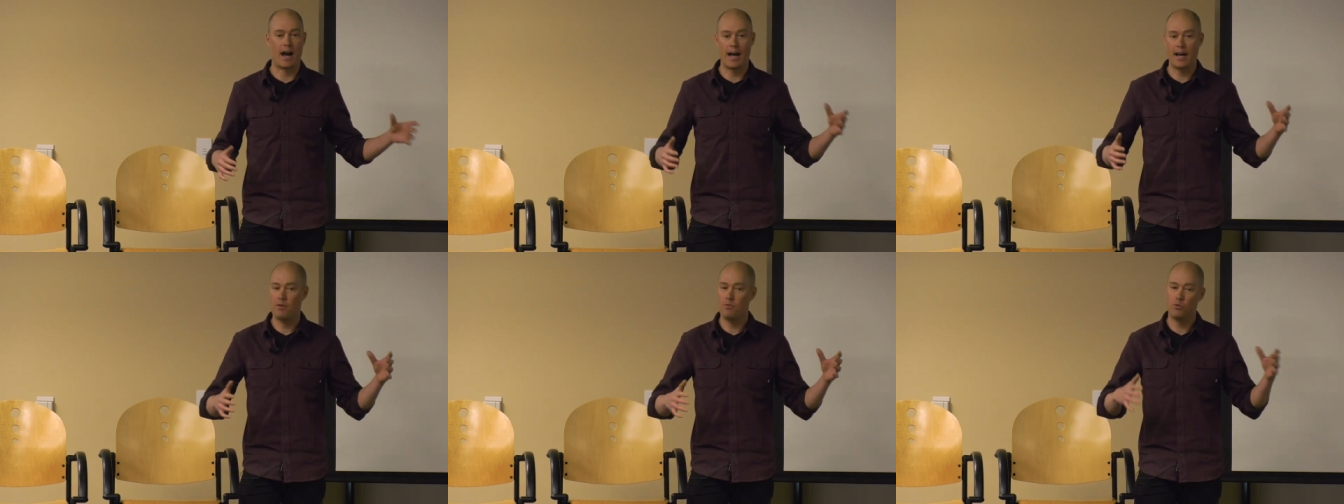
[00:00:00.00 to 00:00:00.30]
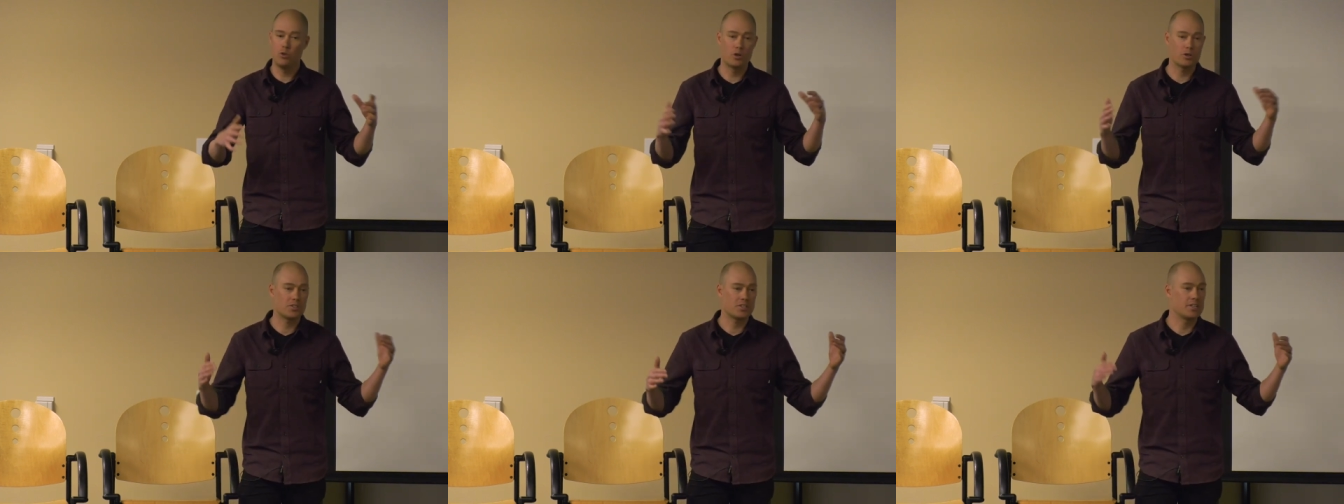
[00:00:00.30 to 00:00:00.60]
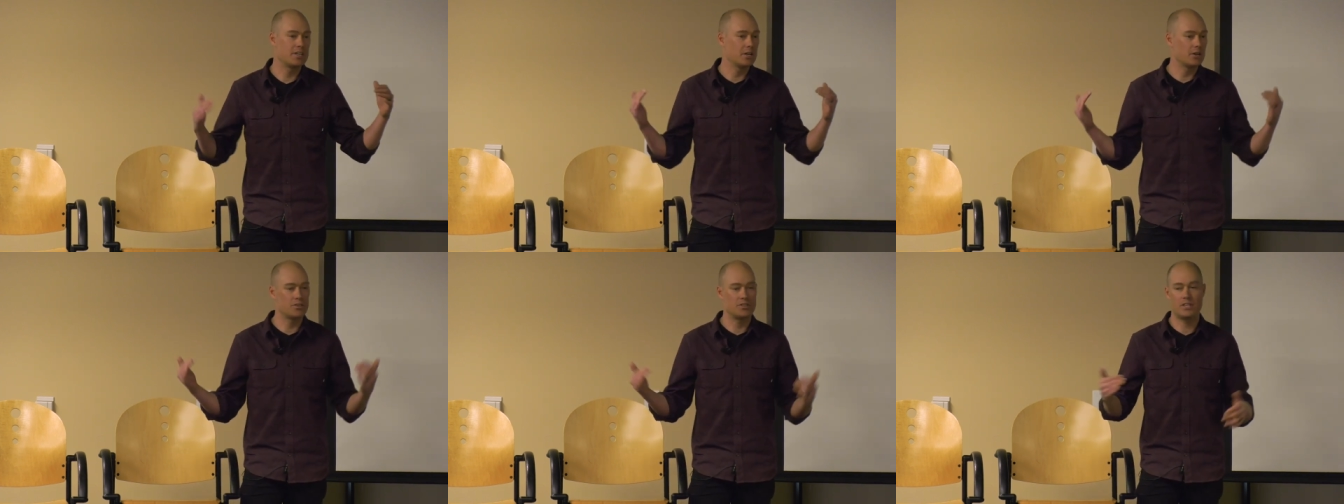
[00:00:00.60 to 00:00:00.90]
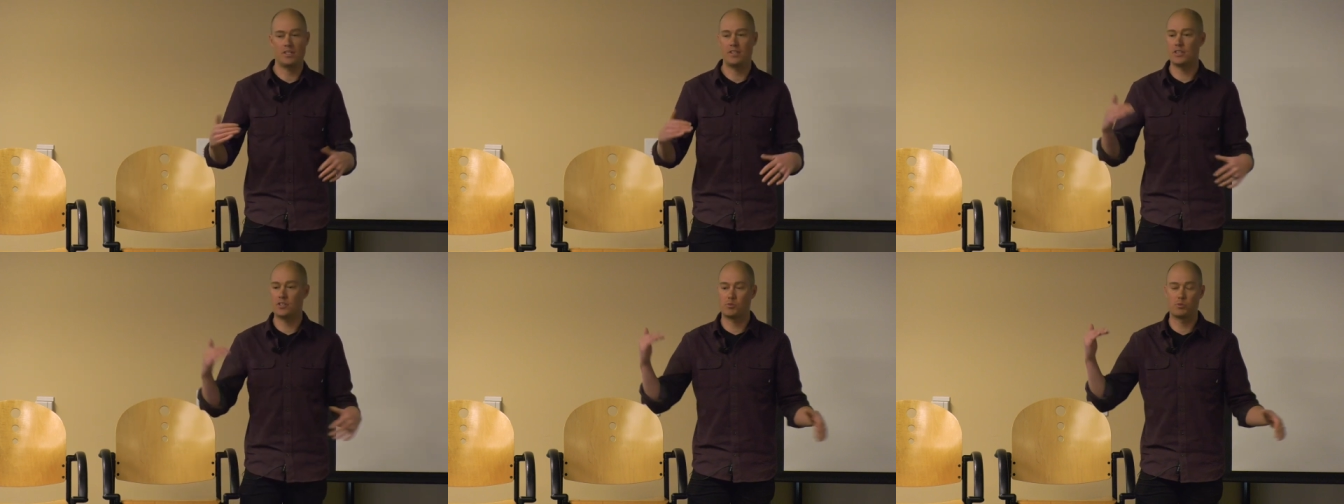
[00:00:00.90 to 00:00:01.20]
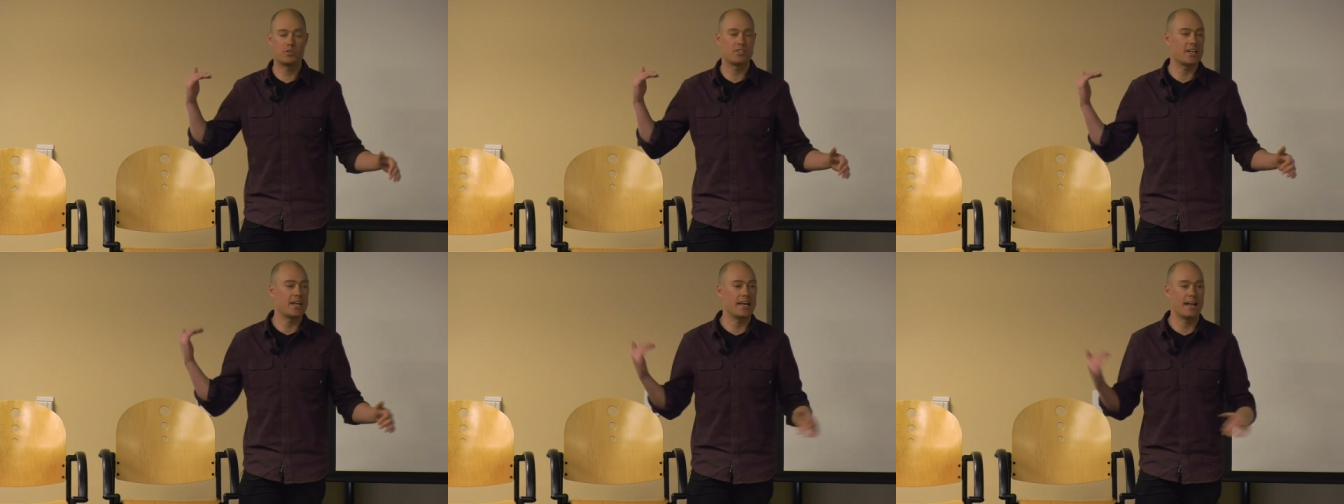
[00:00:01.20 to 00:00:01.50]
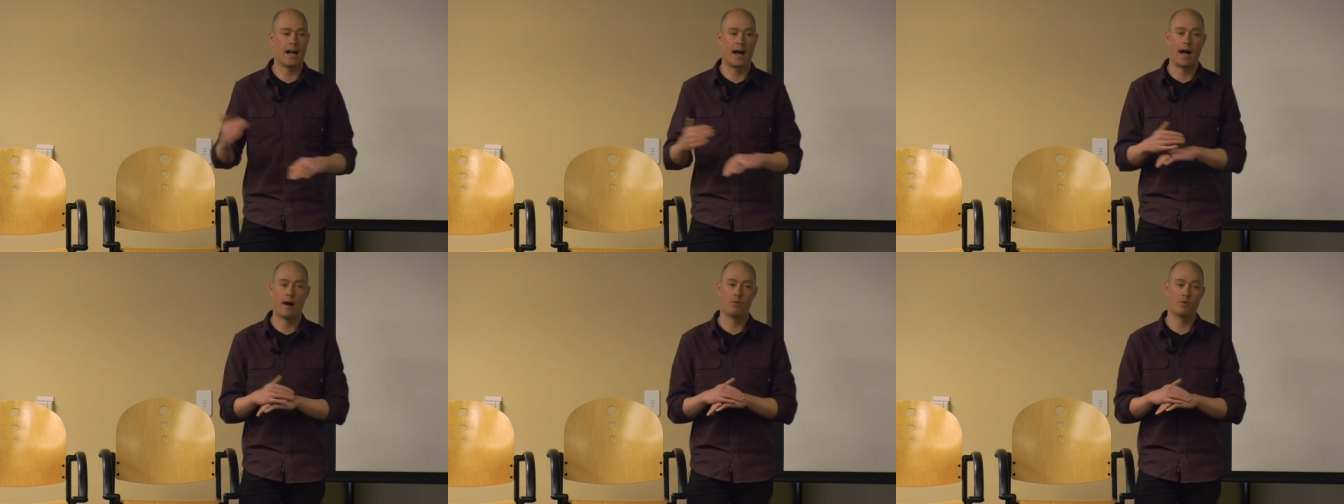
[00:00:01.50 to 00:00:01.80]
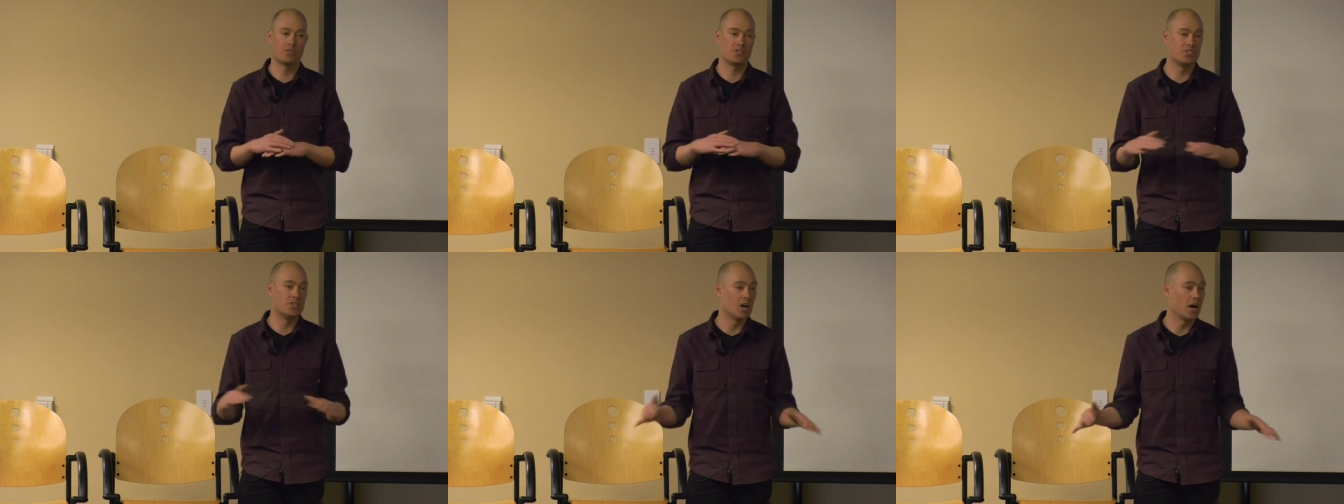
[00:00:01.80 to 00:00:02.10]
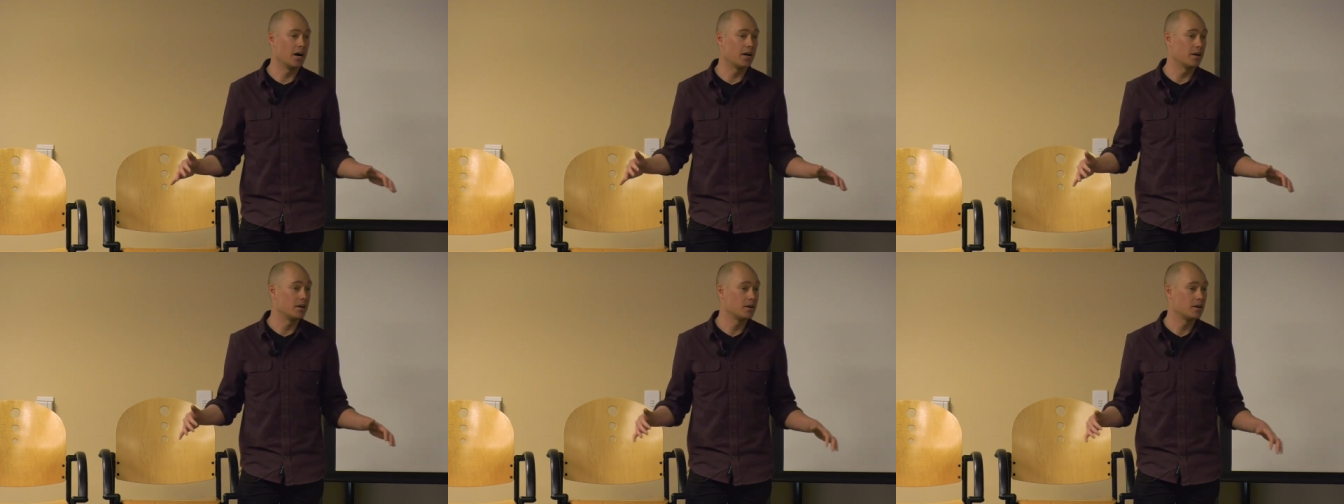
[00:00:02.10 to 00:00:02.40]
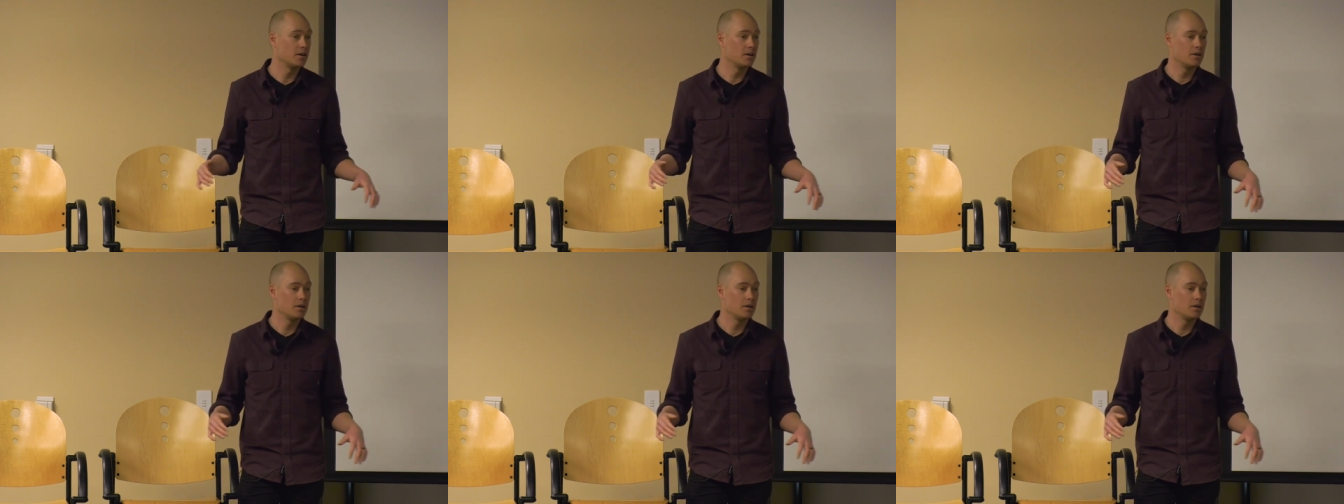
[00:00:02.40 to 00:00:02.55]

I looked guilty. This was it. I was done.